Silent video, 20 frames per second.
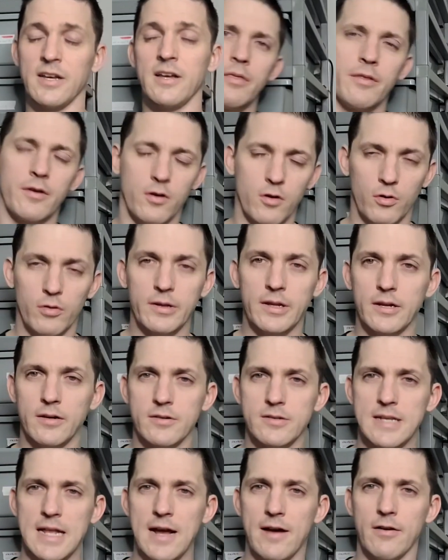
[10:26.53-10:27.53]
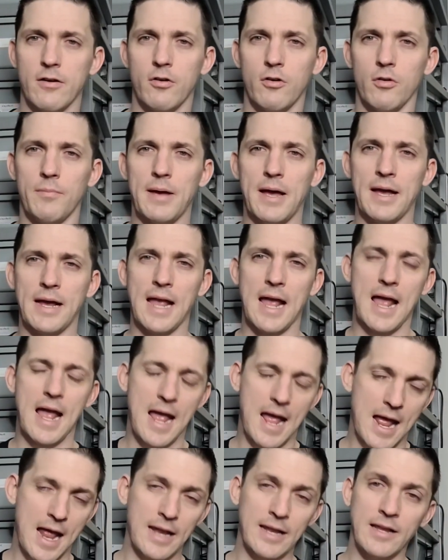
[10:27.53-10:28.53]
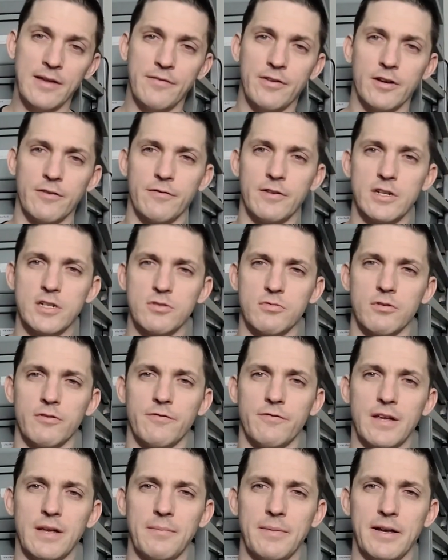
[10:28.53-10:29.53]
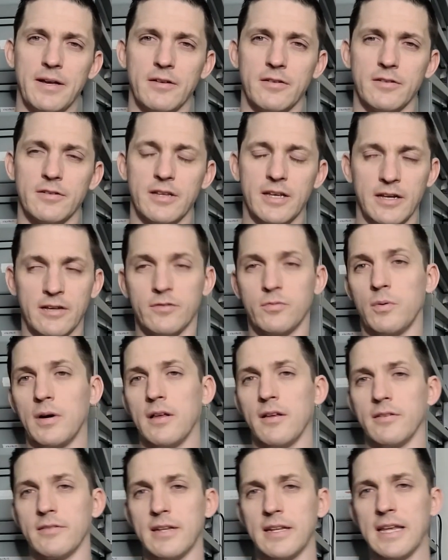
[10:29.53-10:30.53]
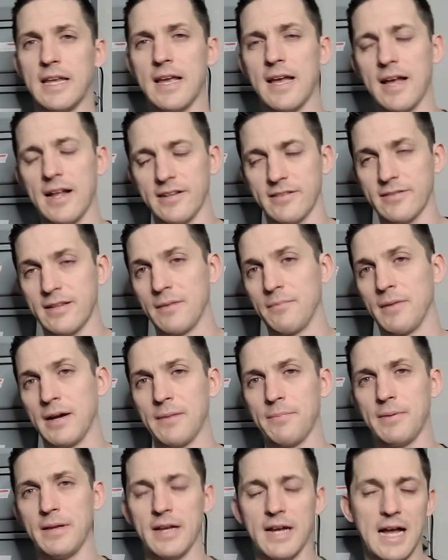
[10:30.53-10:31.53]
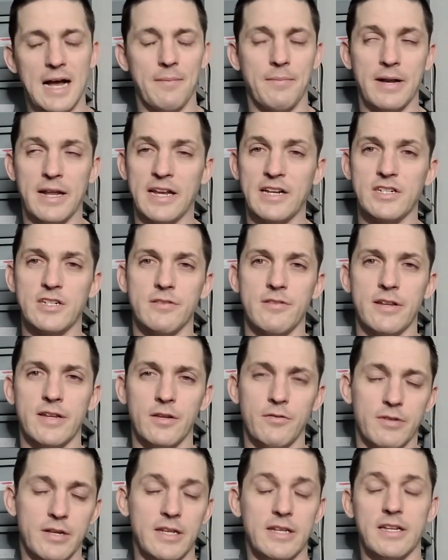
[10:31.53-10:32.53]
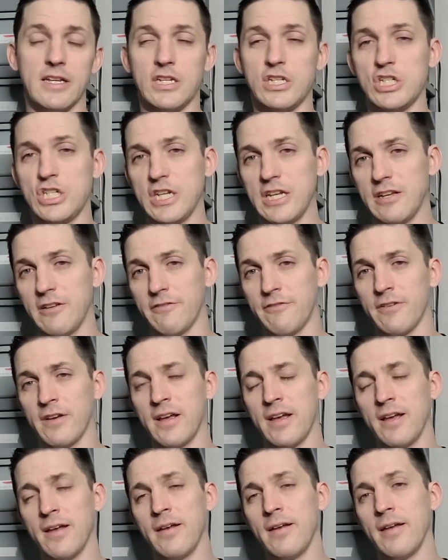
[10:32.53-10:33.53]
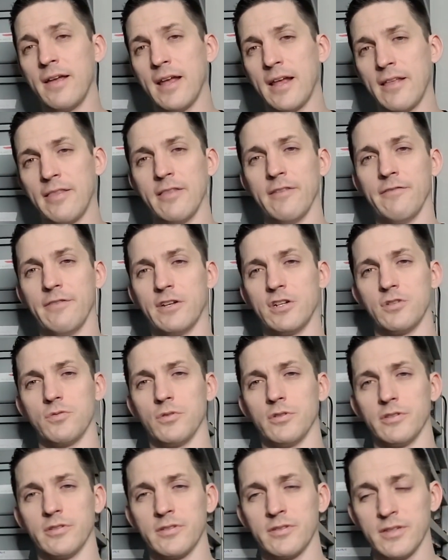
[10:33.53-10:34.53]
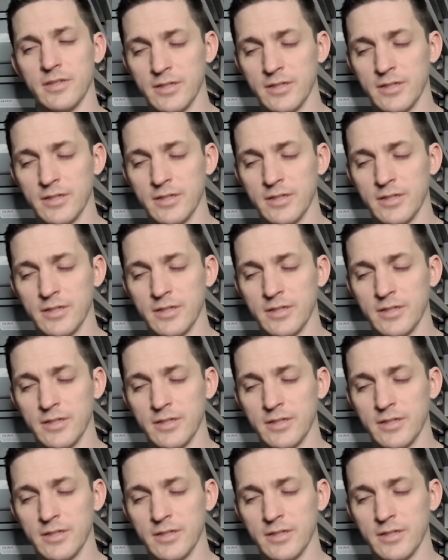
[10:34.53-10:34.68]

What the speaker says: The goal here is now to hold back any of your visual females, as well as any hets that might be a combination that you didn't achieve in the visuals.